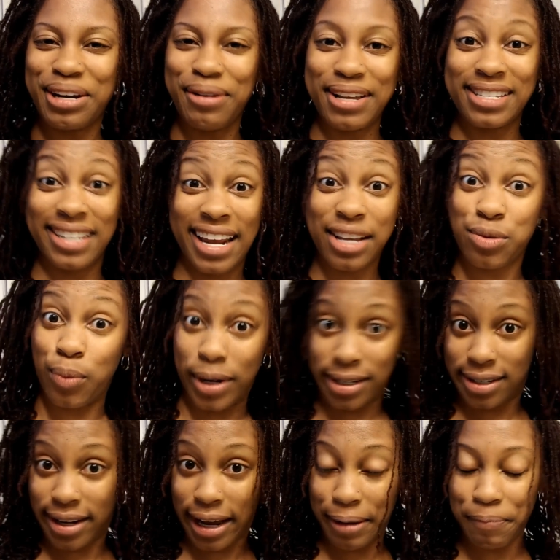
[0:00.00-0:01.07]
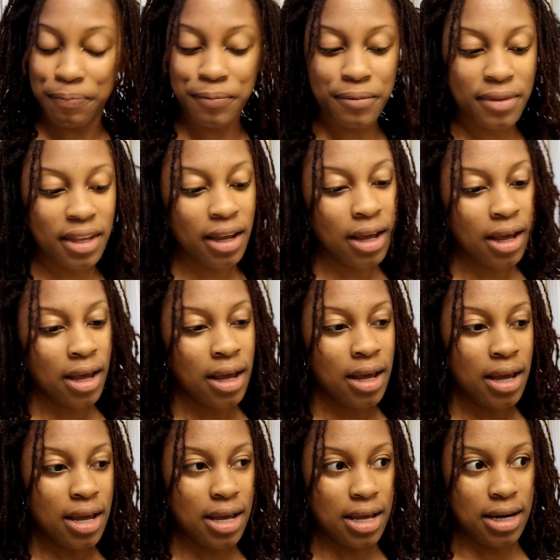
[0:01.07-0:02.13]
so anyways, today's Wednesday.
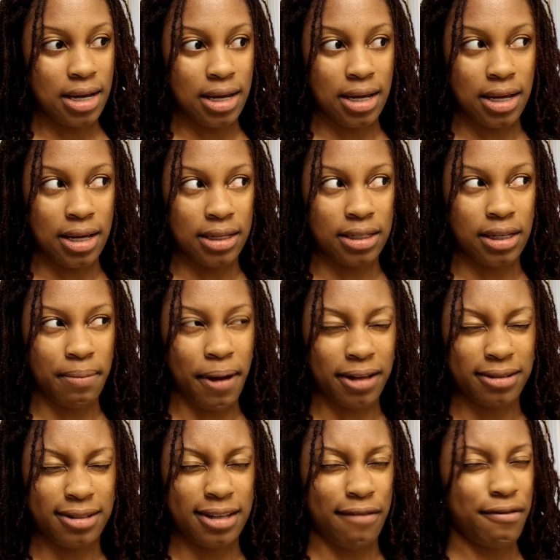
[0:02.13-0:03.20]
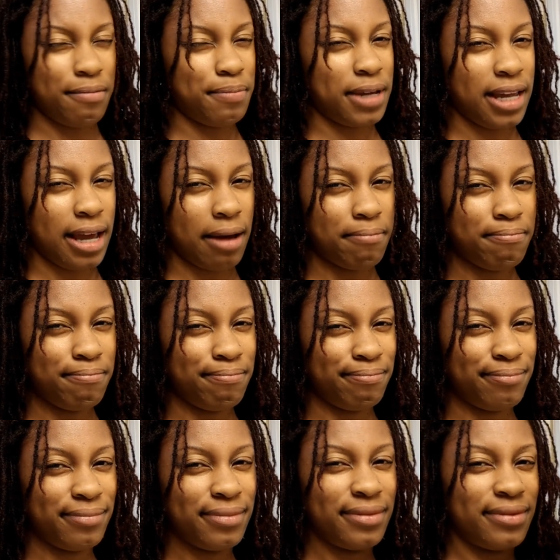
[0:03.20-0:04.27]
It is about 7 p.m.
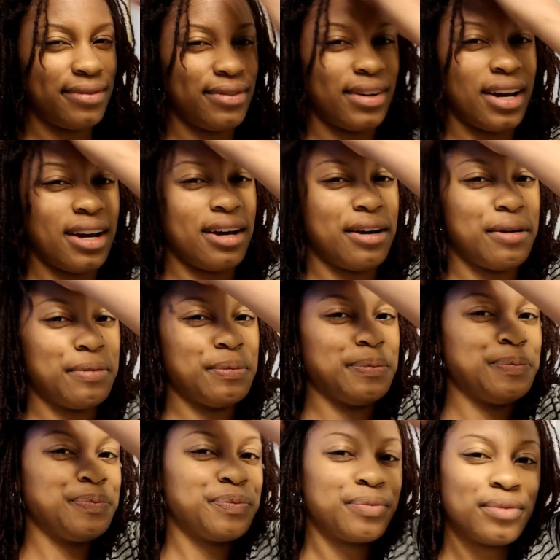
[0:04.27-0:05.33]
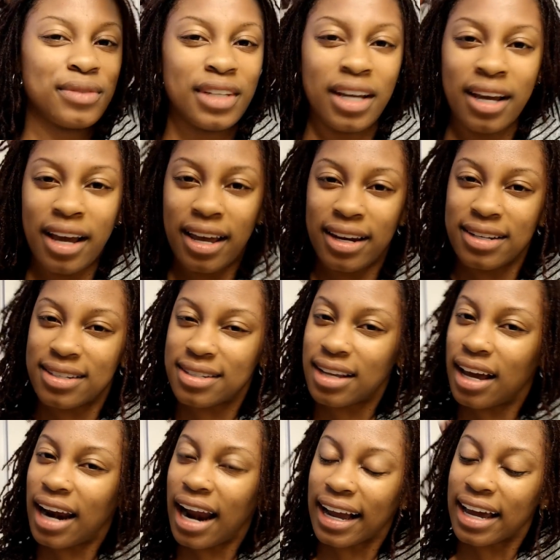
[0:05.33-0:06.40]
And it's
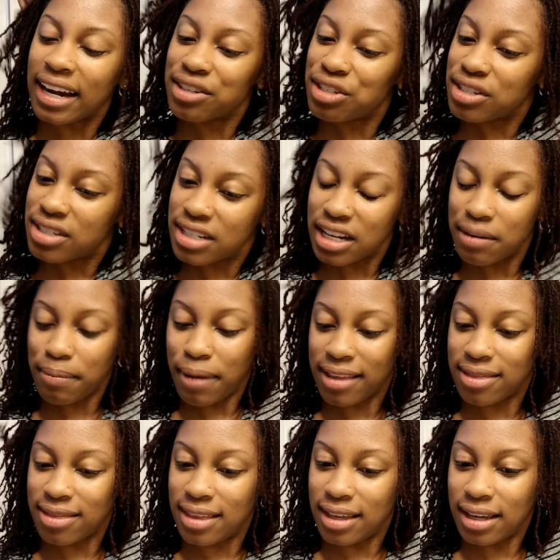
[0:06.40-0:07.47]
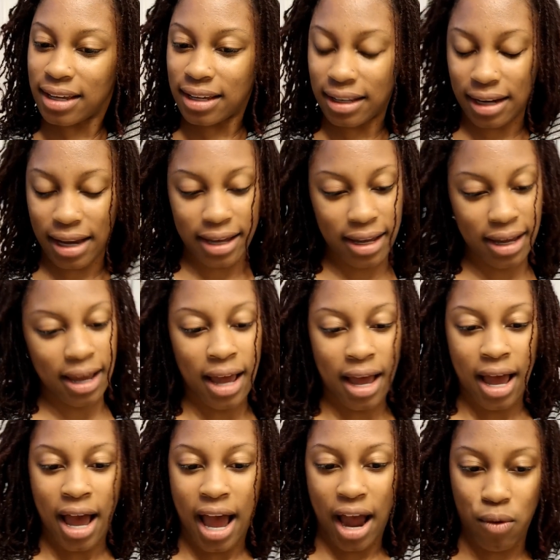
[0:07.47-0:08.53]
done. I kind of just did my thing. Like,
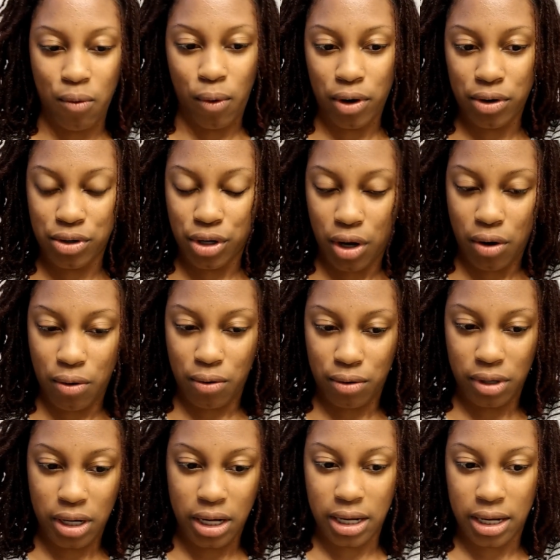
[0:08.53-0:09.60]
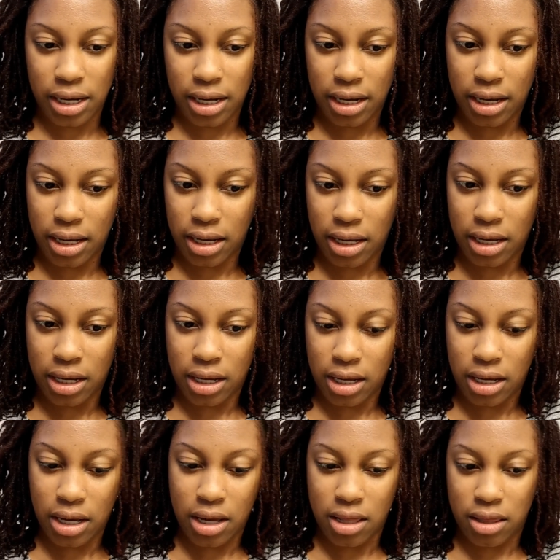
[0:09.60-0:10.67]
I worked on
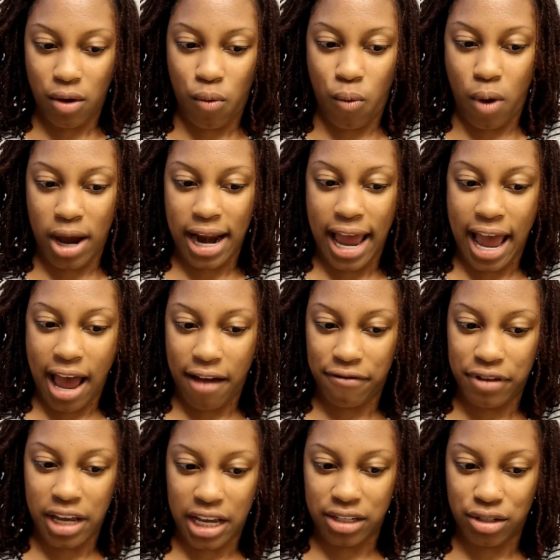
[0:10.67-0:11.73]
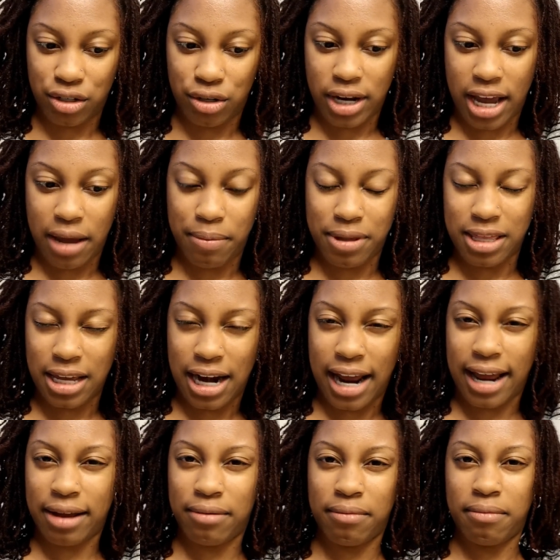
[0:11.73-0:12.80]
the one half yesterday, but then
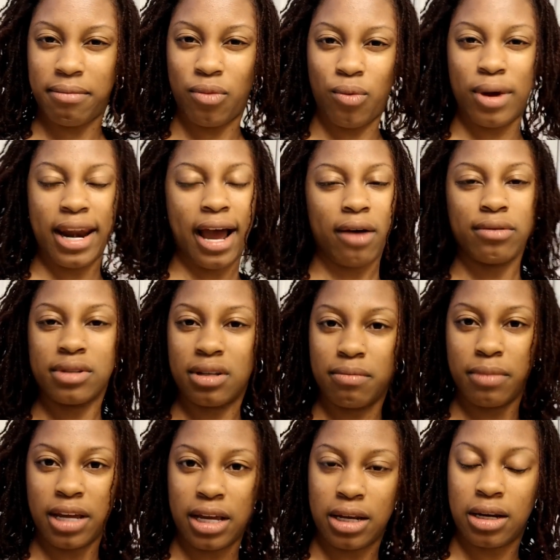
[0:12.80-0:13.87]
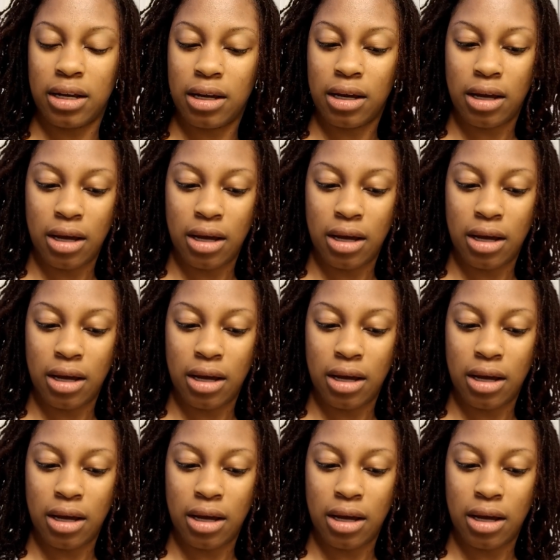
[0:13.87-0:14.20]
I went out to meet